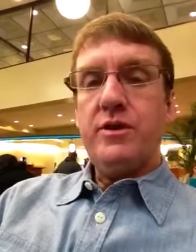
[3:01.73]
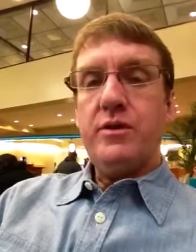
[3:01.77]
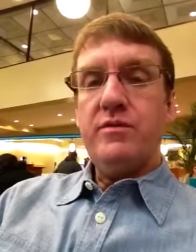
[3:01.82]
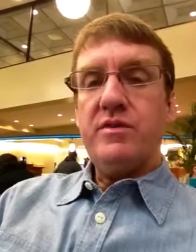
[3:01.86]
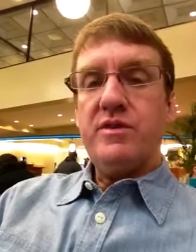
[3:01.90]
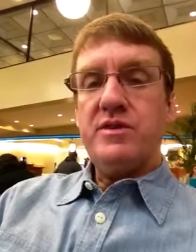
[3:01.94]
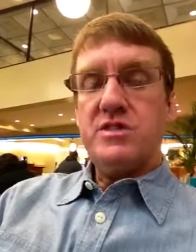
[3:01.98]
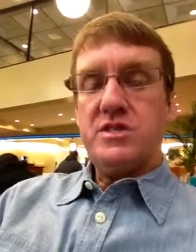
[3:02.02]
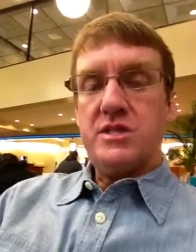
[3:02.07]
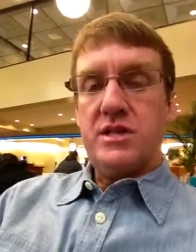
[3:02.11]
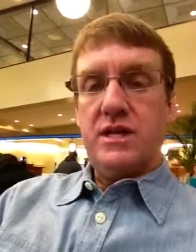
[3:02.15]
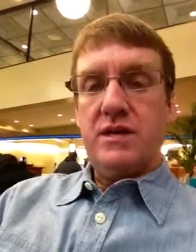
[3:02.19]
you've
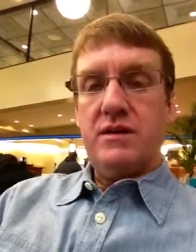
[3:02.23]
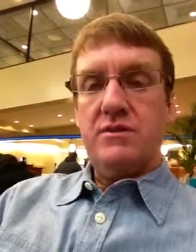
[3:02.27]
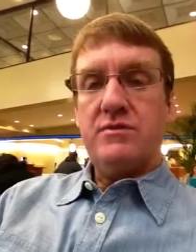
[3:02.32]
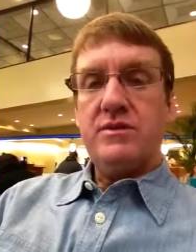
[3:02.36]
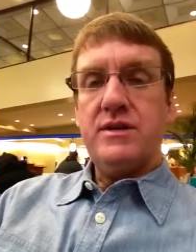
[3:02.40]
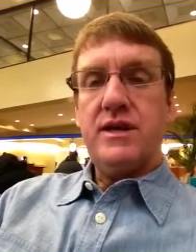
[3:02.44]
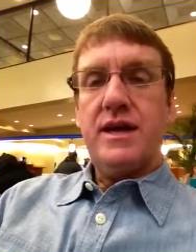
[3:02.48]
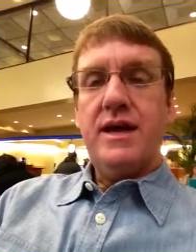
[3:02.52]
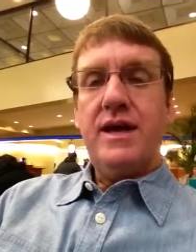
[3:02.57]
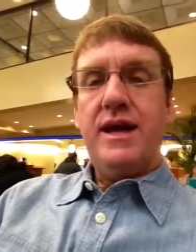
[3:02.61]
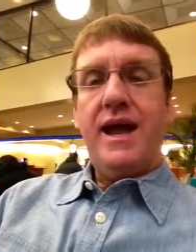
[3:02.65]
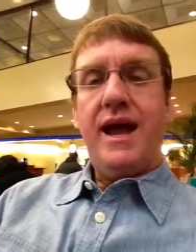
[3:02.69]
achieved,
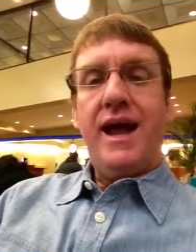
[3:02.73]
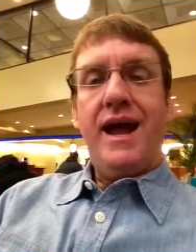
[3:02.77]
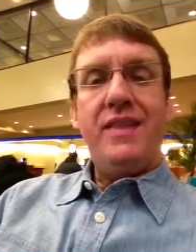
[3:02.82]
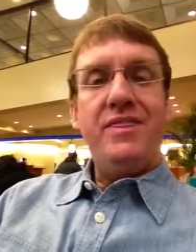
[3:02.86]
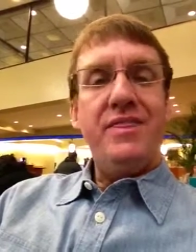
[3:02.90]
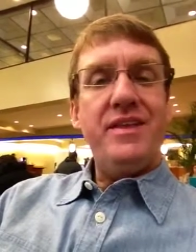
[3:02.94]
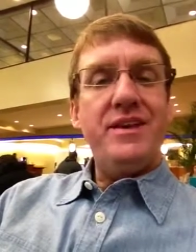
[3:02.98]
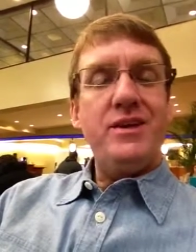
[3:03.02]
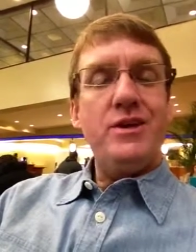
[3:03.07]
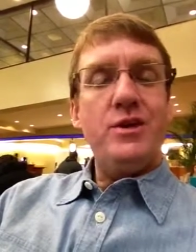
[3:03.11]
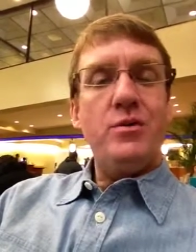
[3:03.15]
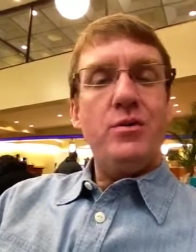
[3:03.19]
and
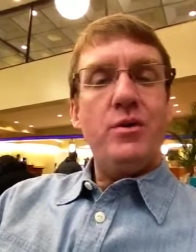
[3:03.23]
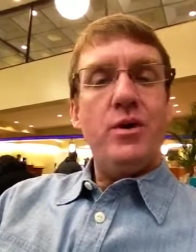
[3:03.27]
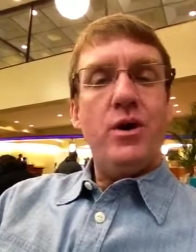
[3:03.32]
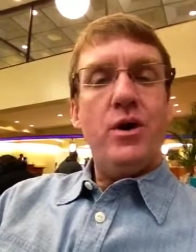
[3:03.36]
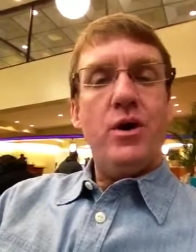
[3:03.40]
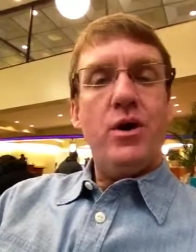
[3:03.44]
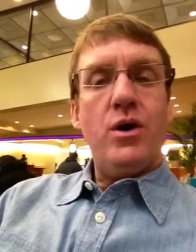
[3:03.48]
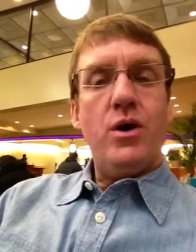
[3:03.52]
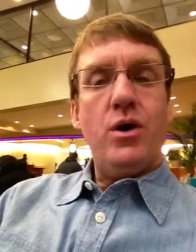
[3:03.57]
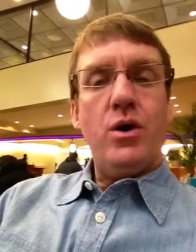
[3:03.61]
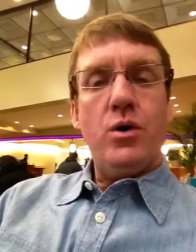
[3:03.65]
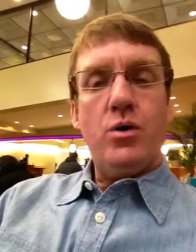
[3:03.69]
then you
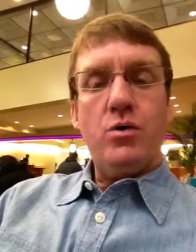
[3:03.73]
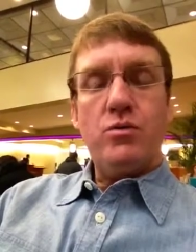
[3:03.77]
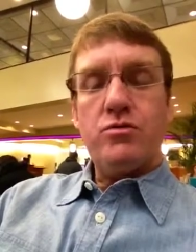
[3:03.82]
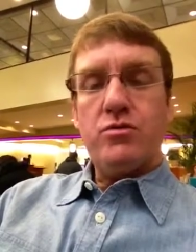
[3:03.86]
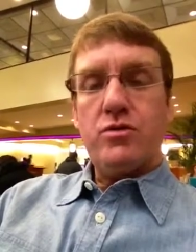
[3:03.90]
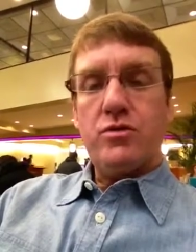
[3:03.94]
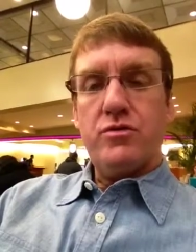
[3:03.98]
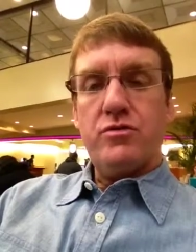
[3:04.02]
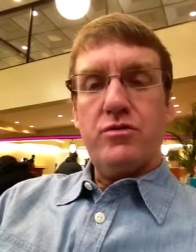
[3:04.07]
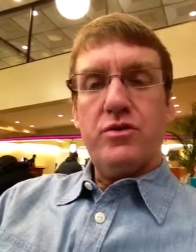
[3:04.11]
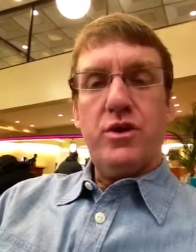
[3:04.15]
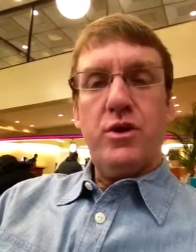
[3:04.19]

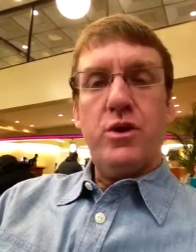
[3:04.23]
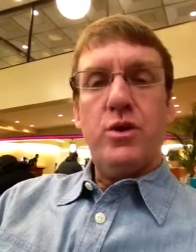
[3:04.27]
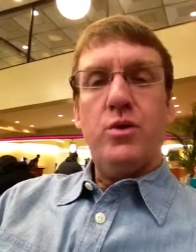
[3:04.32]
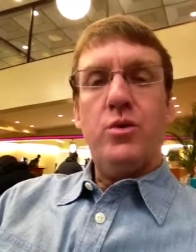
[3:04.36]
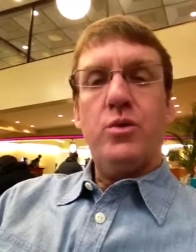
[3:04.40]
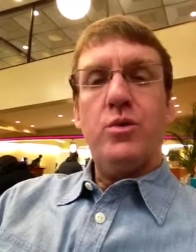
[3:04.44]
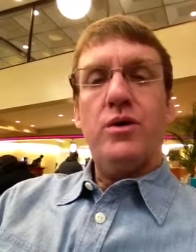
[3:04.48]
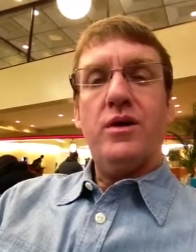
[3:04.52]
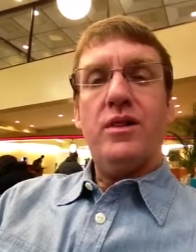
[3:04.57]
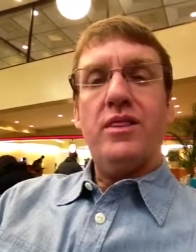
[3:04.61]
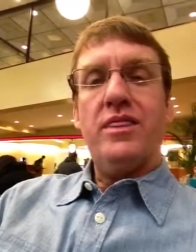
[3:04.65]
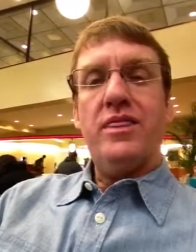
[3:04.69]
overview
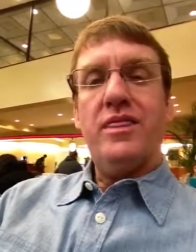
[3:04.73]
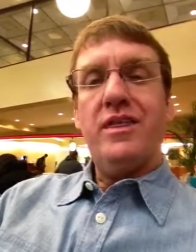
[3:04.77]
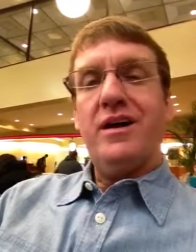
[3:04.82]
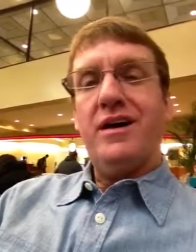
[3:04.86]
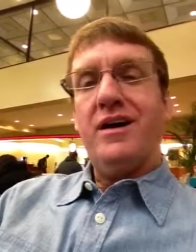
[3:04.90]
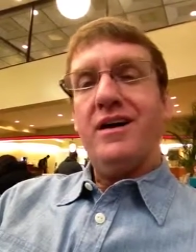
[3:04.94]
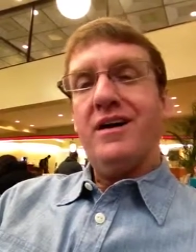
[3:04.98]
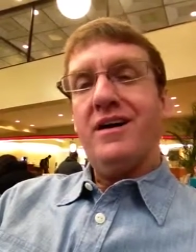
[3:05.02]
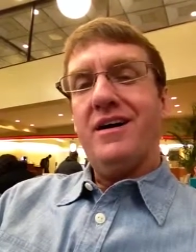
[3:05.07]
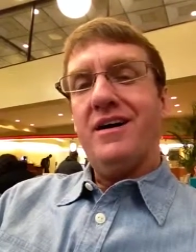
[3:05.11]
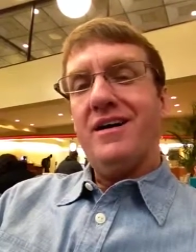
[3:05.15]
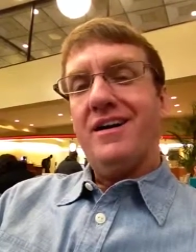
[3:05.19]

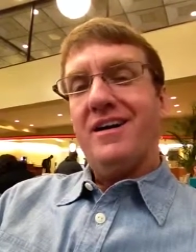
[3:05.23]
the,